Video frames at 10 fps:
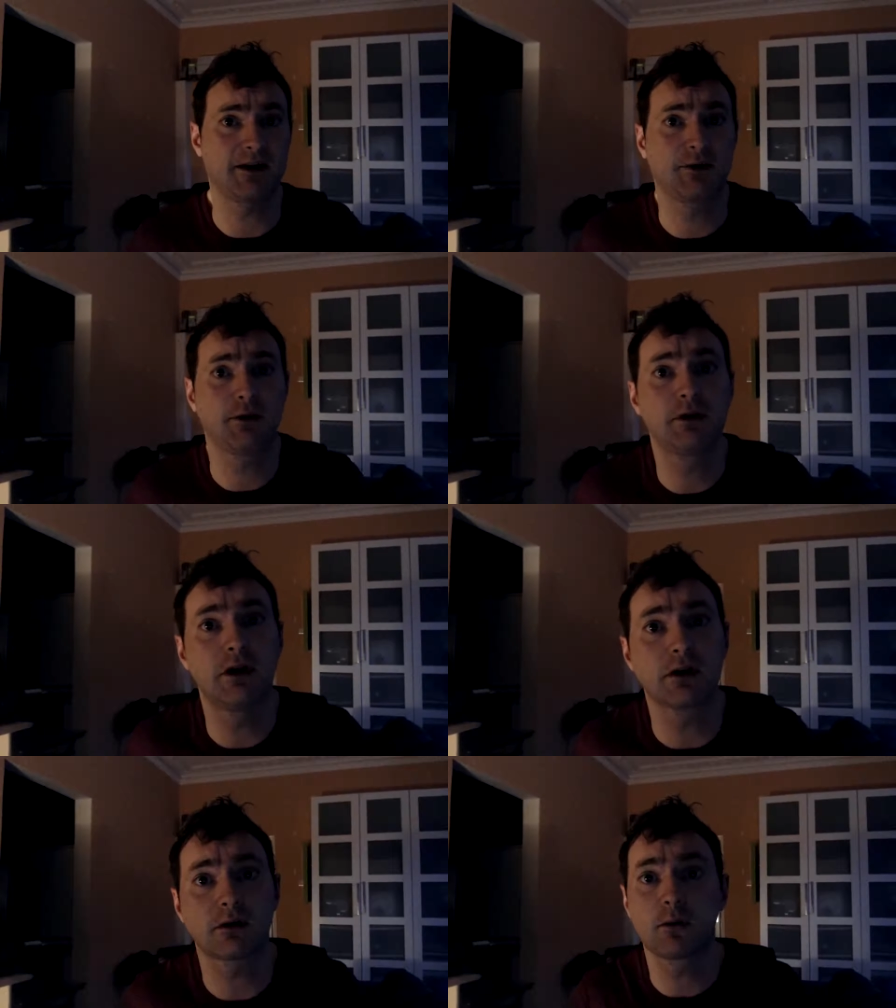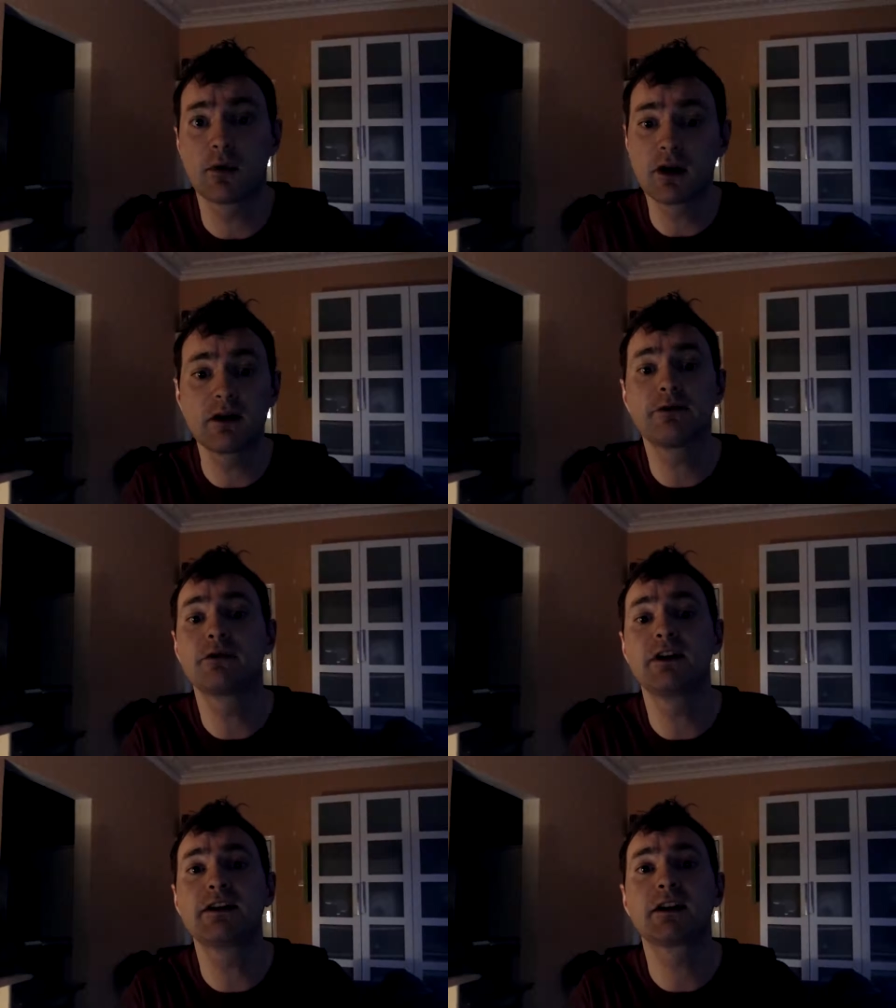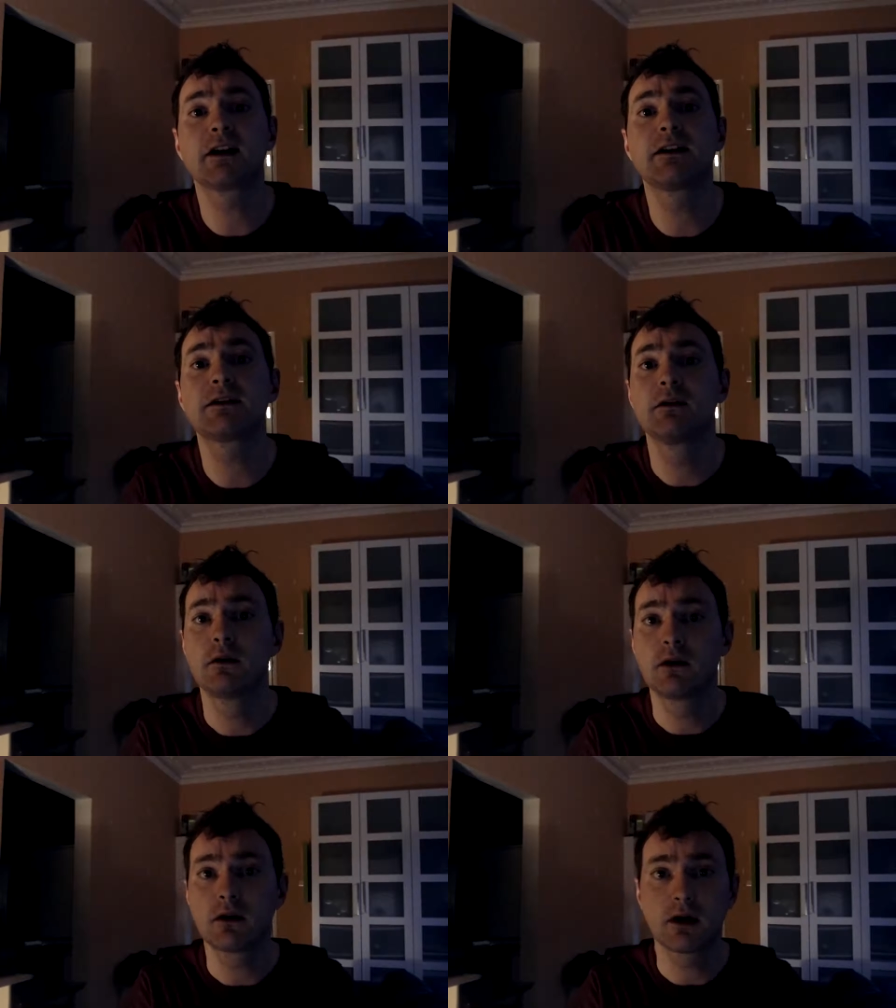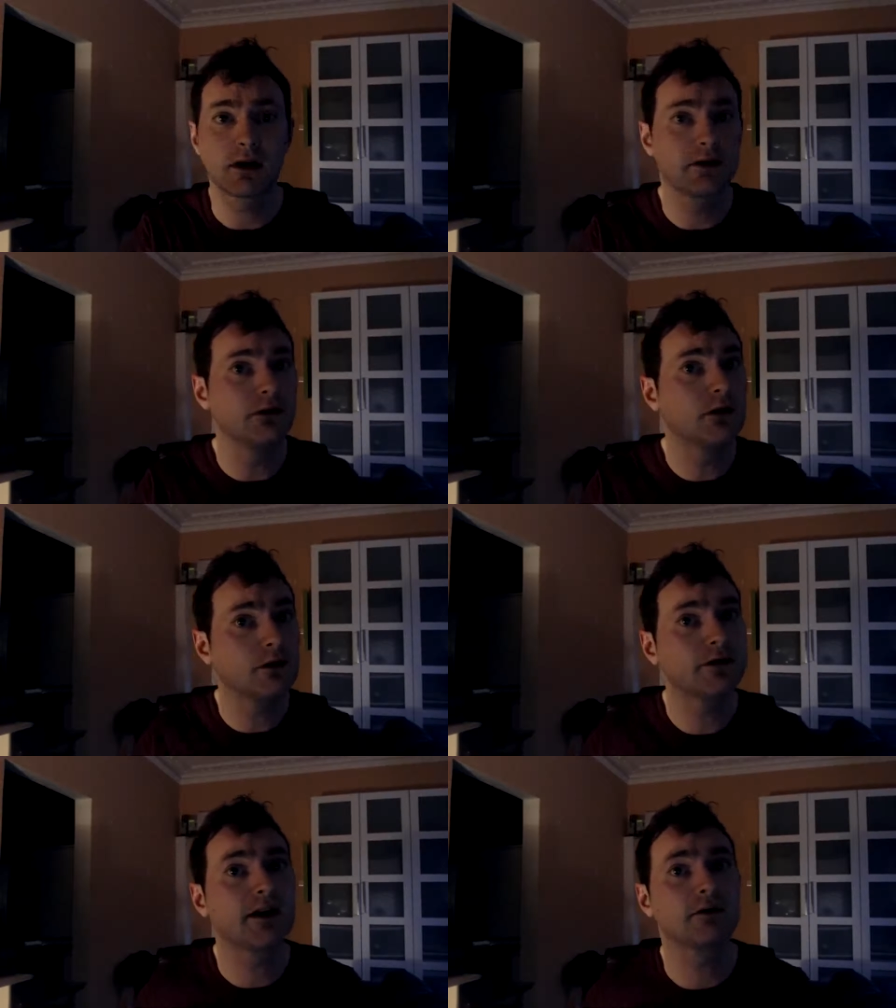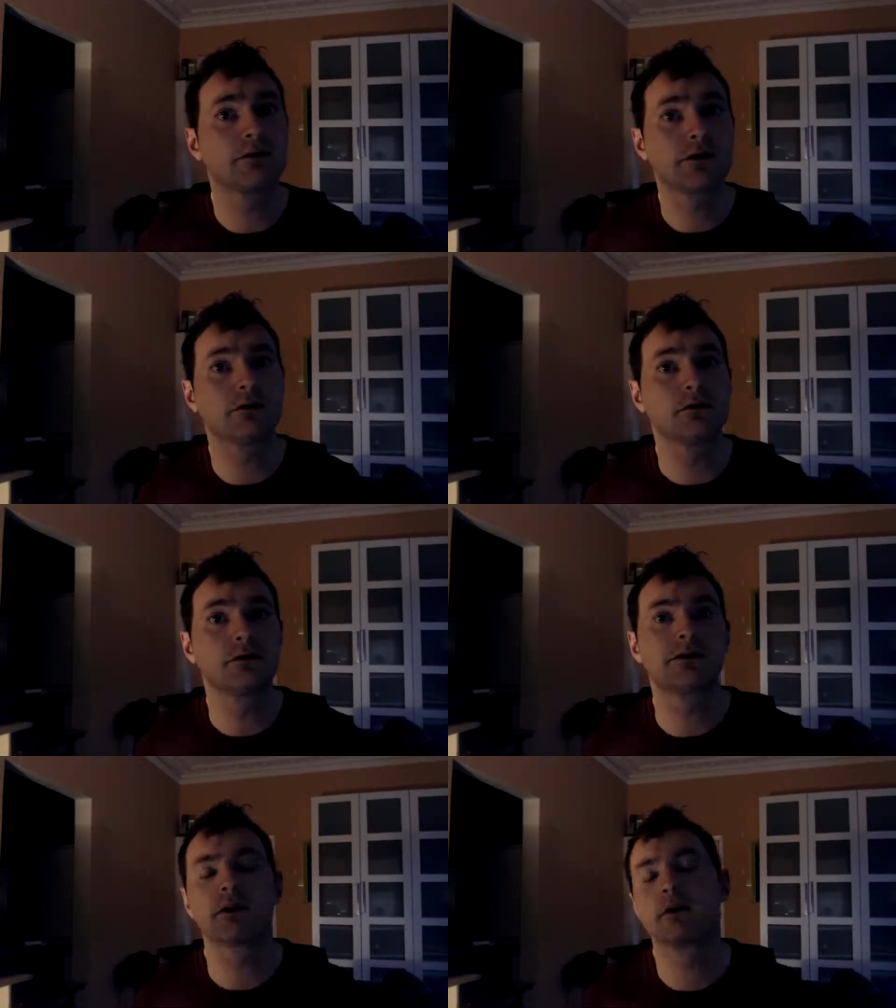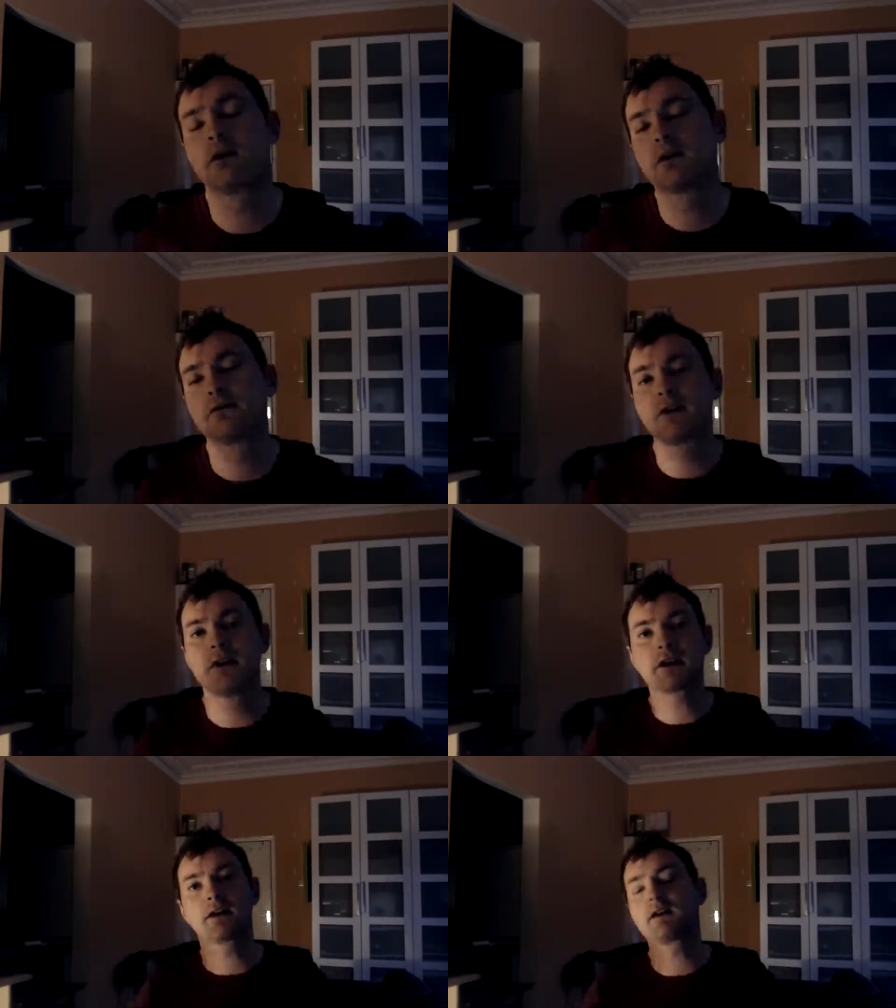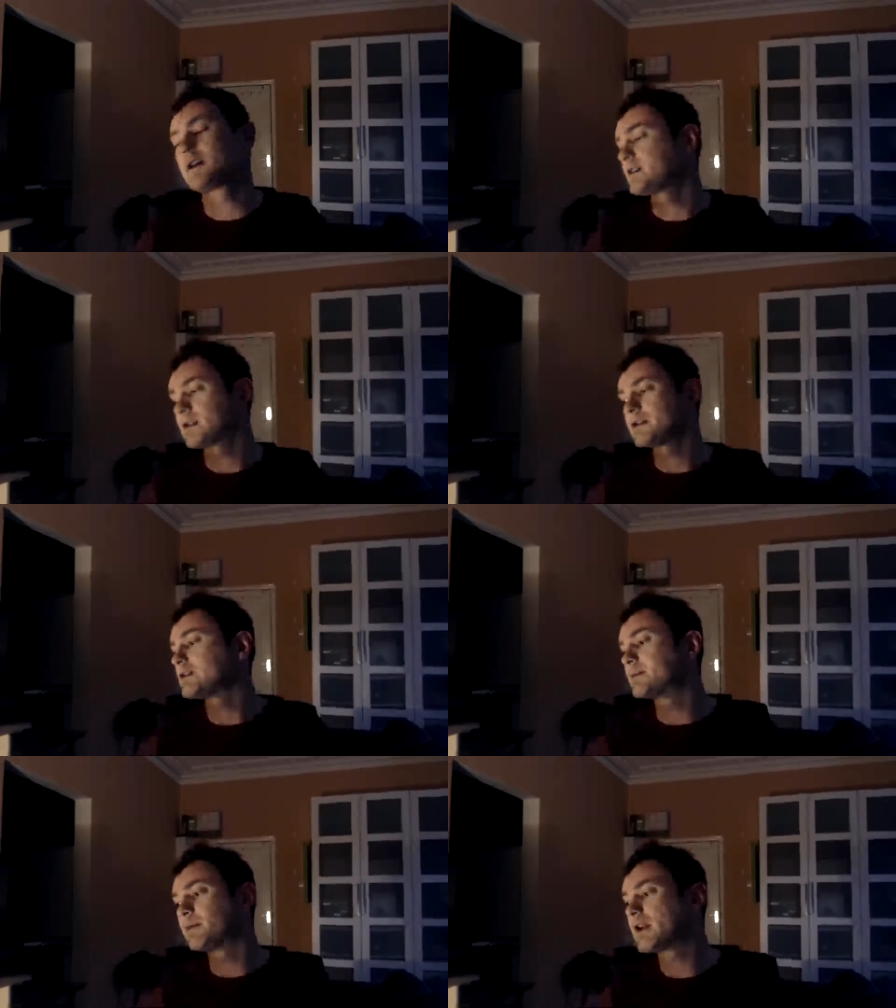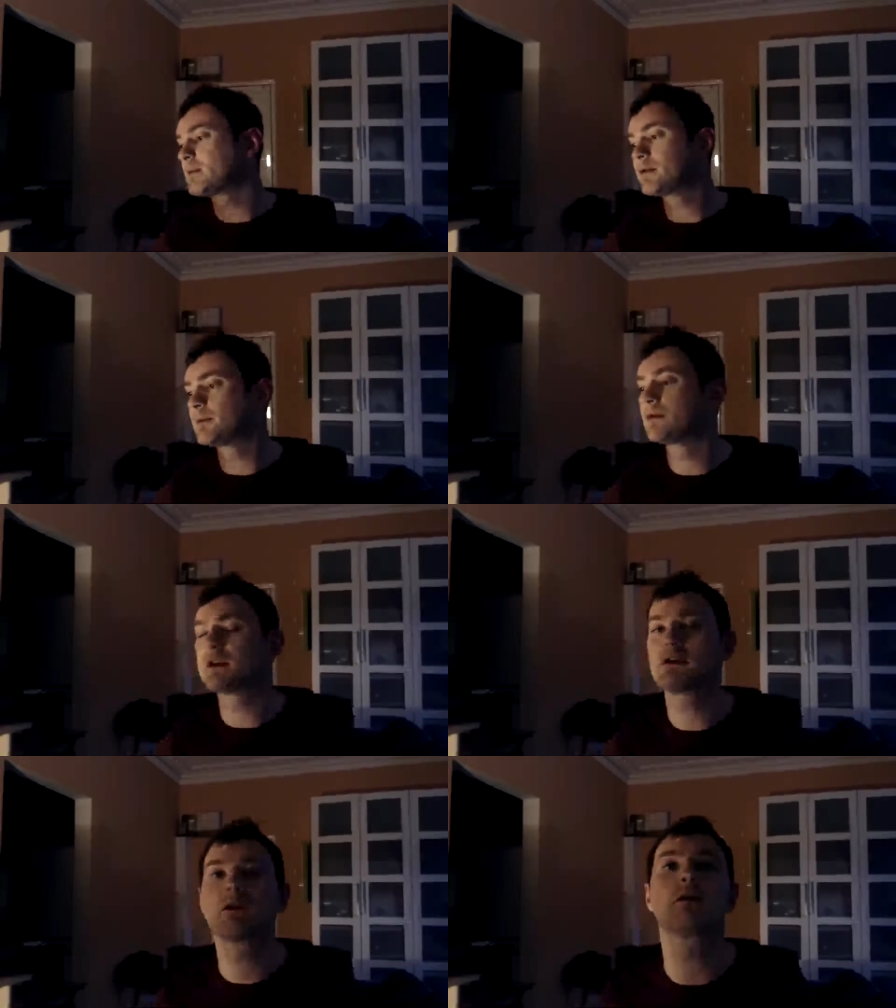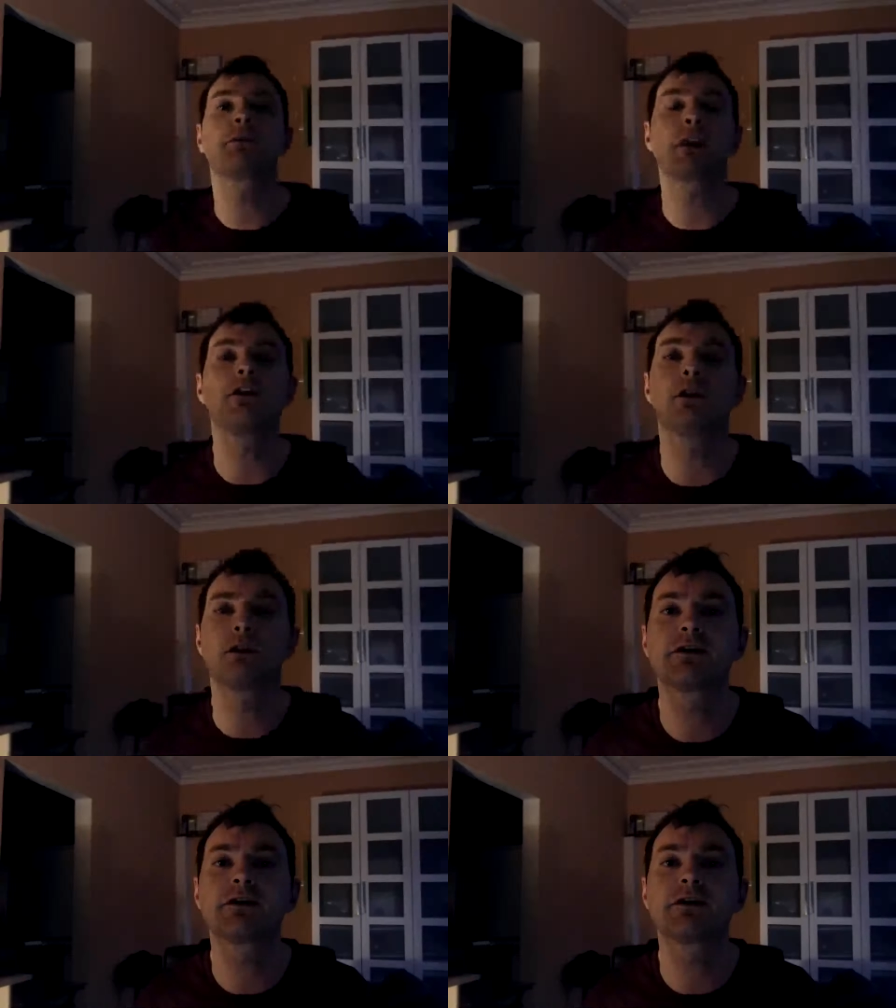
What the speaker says: look, if these guys had knocked down tools and had really kind of like started to play properly, had started